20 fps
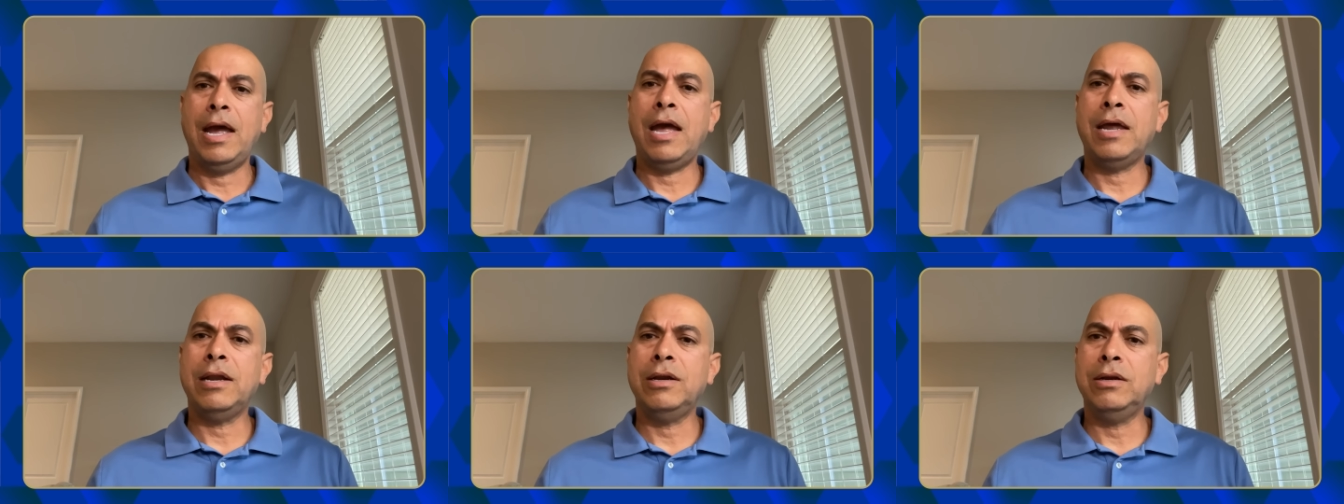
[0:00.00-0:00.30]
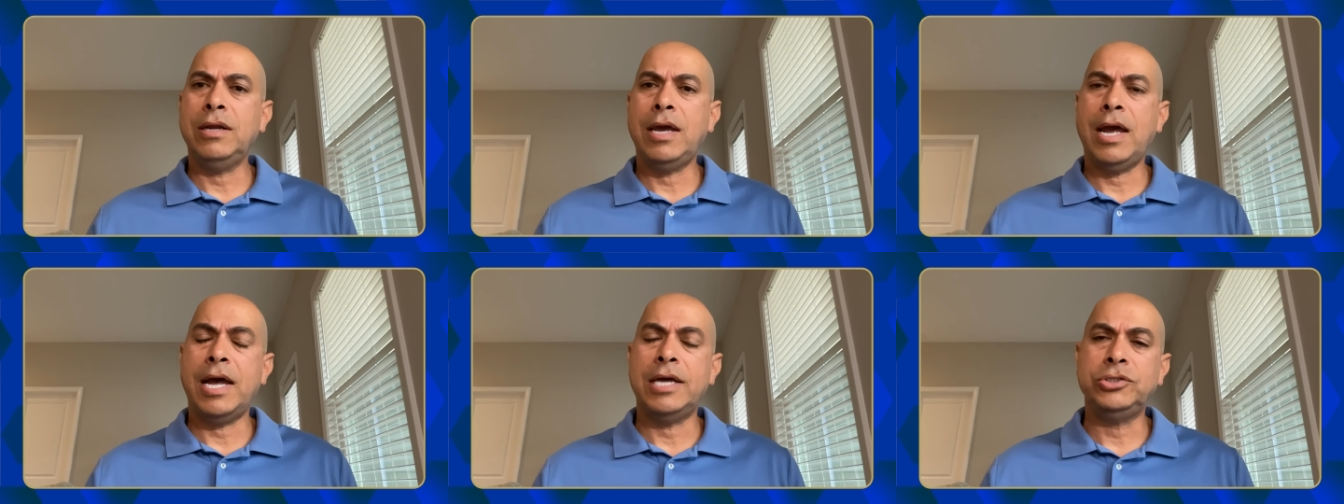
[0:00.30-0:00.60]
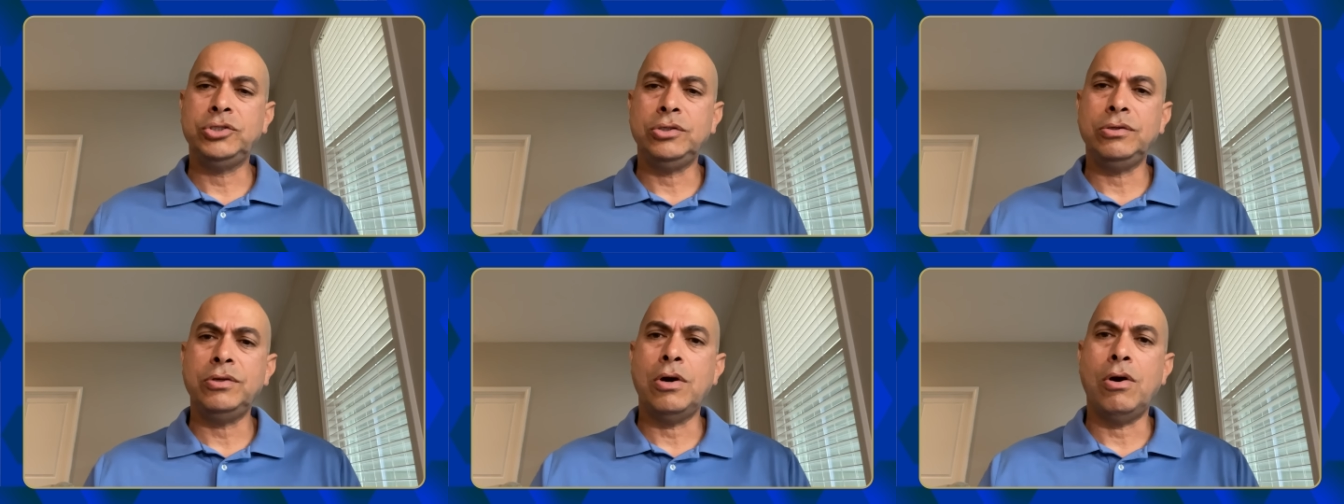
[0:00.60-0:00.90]
And
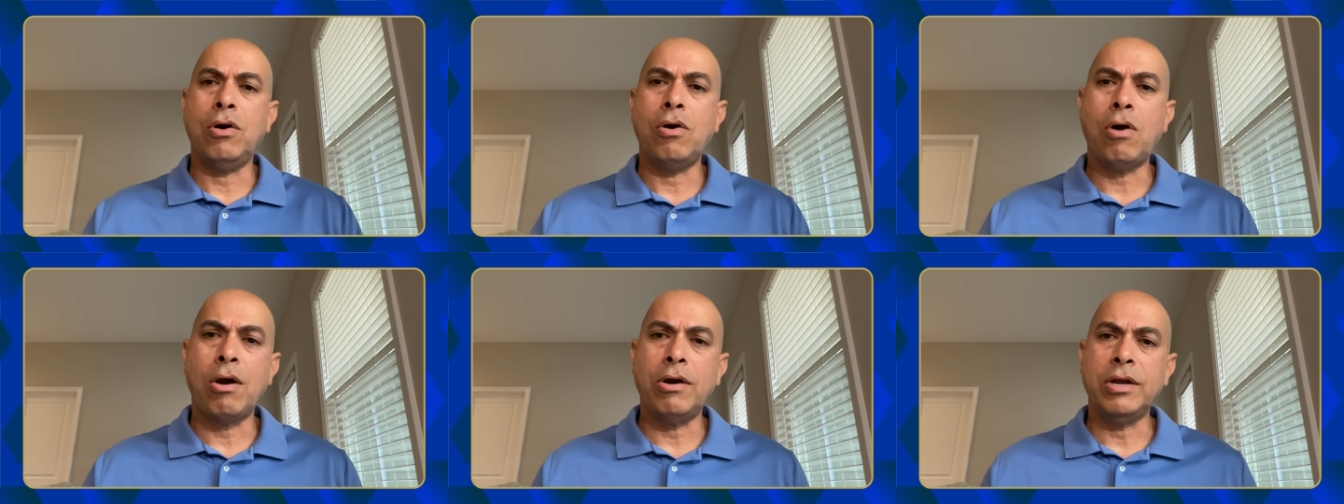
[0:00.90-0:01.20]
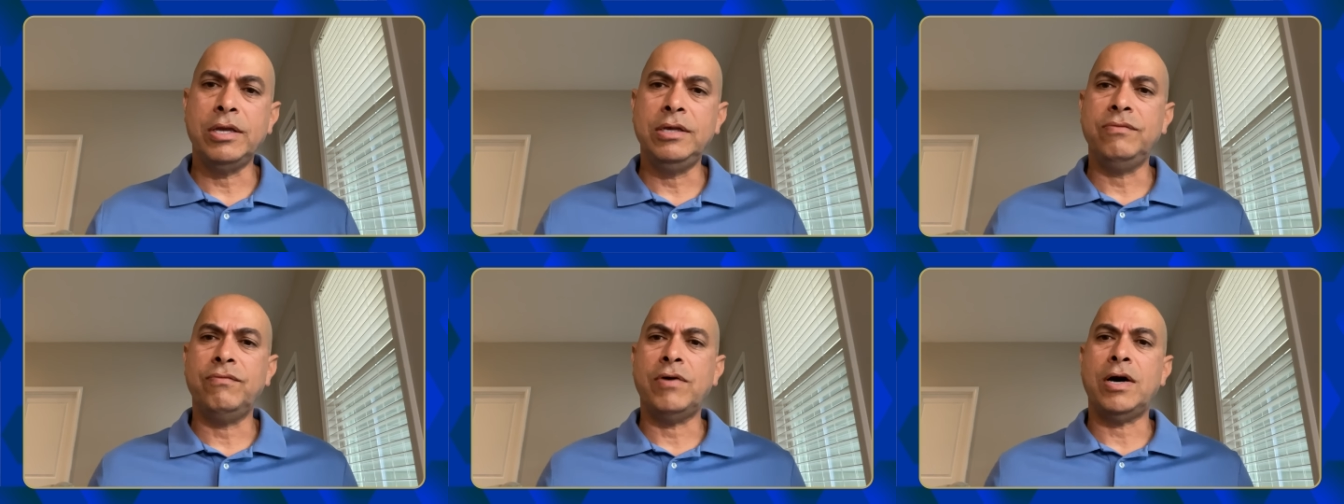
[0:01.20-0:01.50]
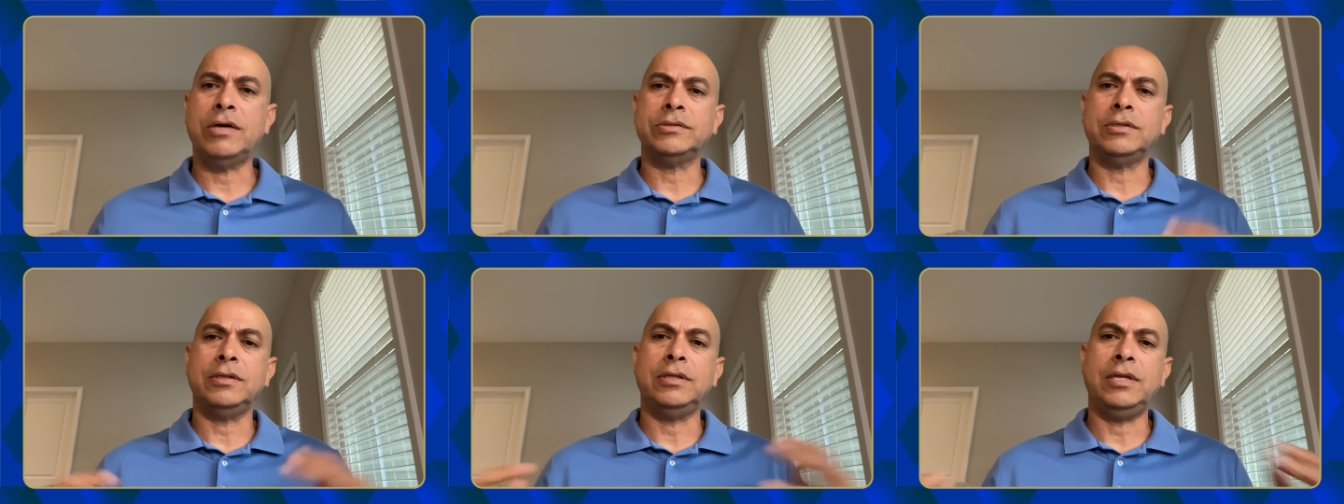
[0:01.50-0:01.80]
as you know, our
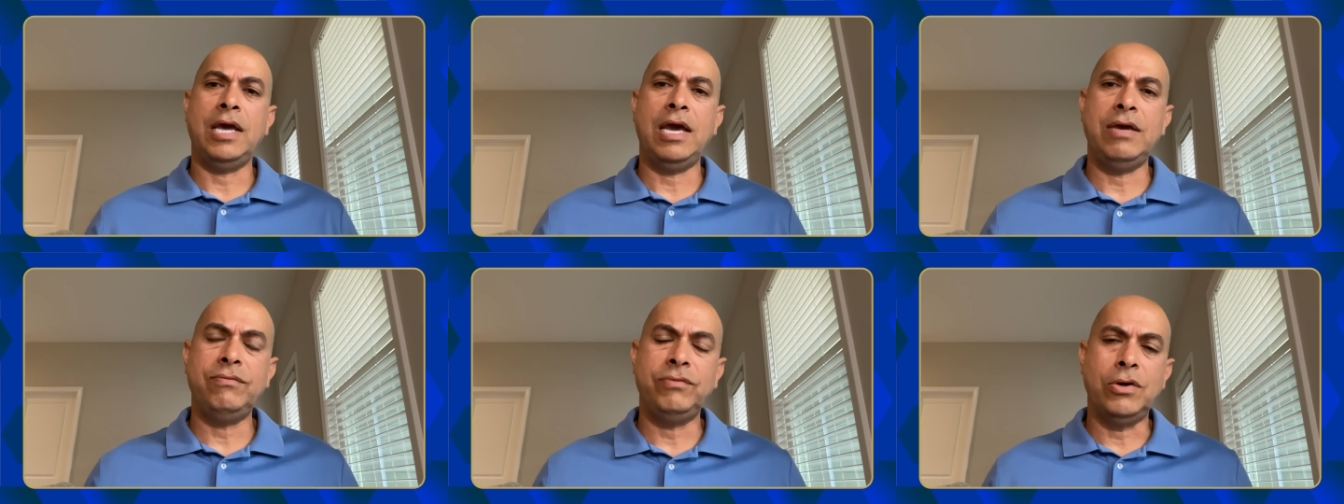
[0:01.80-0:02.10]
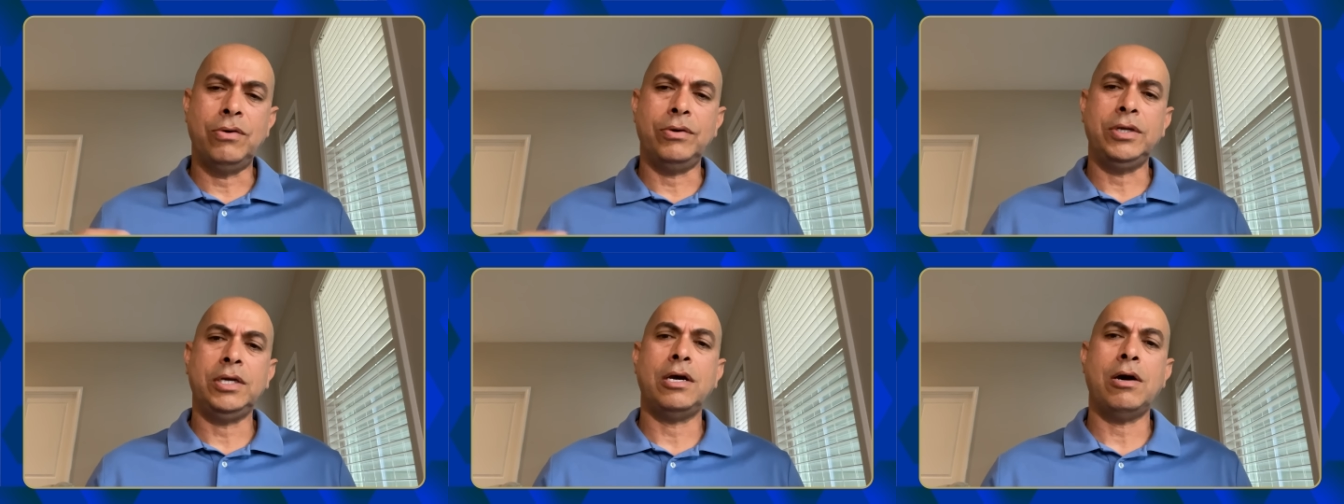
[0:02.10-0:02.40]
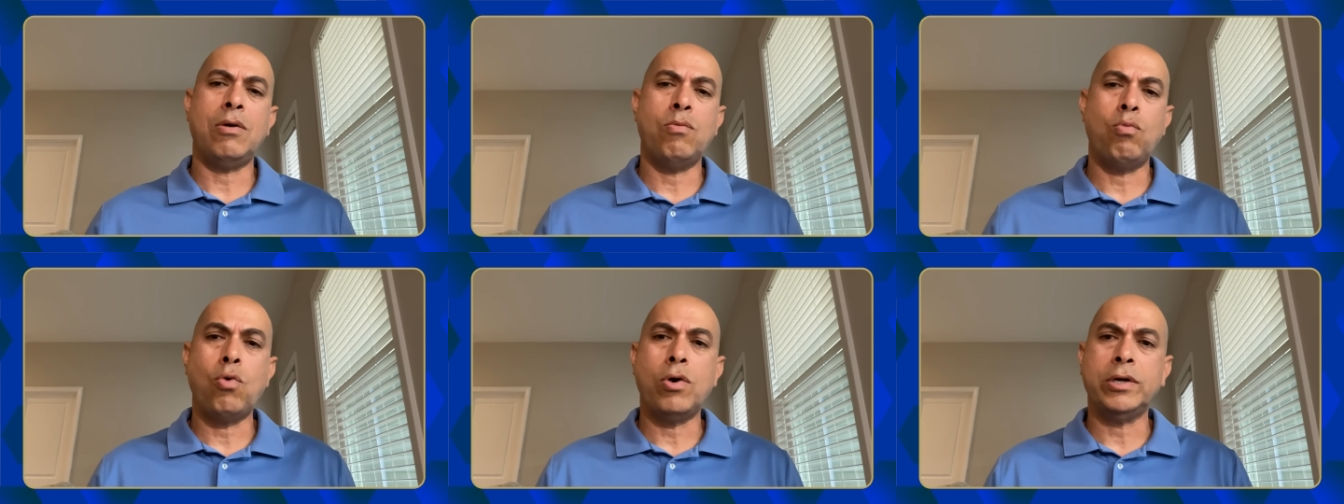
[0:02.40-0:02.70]
evals in the Navy only
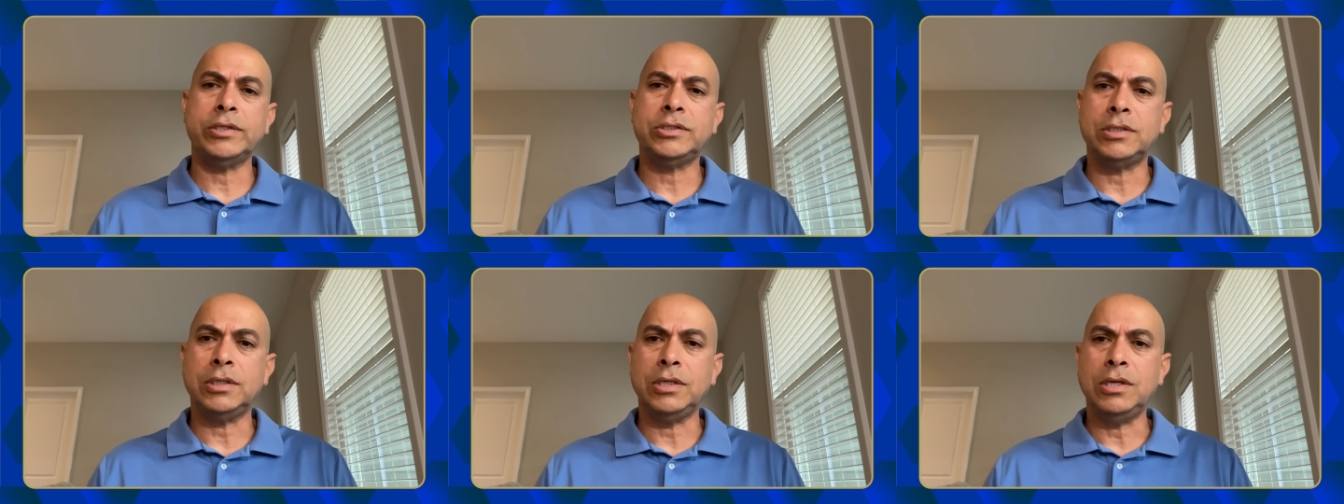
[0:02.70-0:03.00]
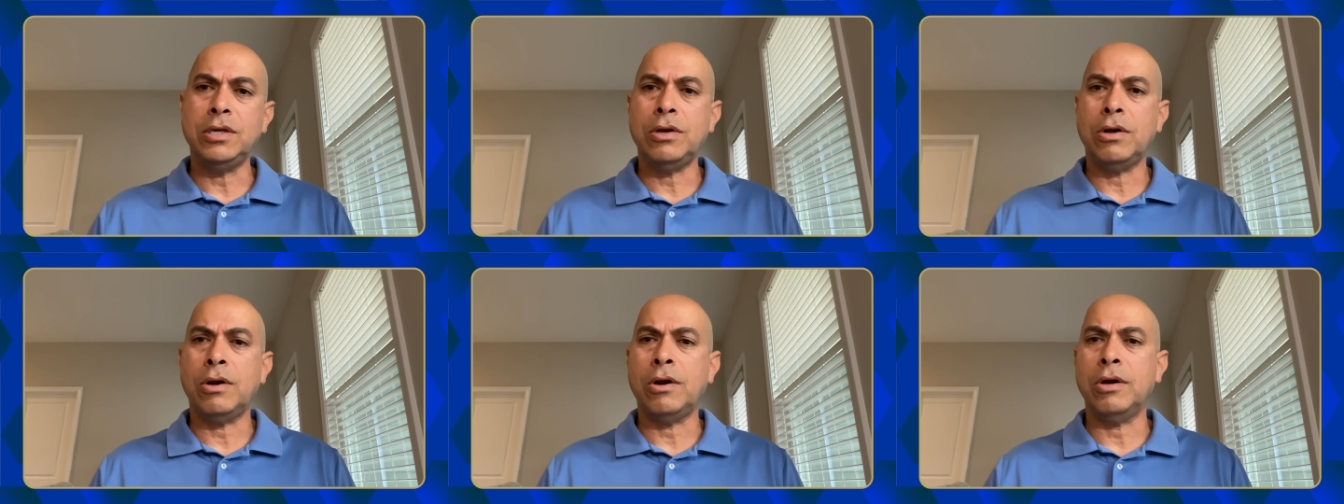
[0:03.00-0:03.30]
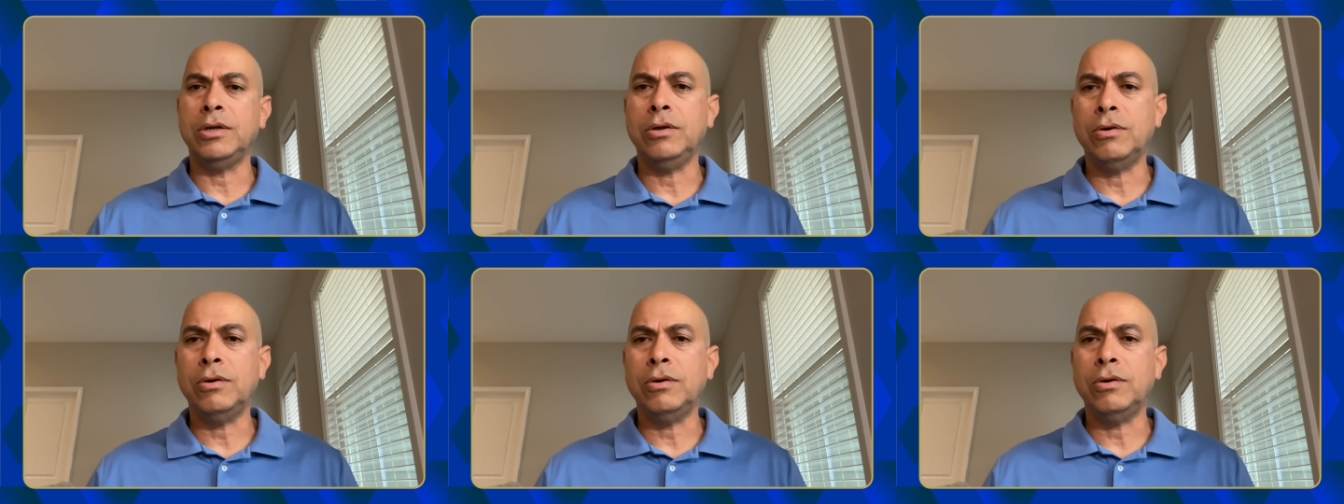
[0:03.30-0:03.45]
come once a year.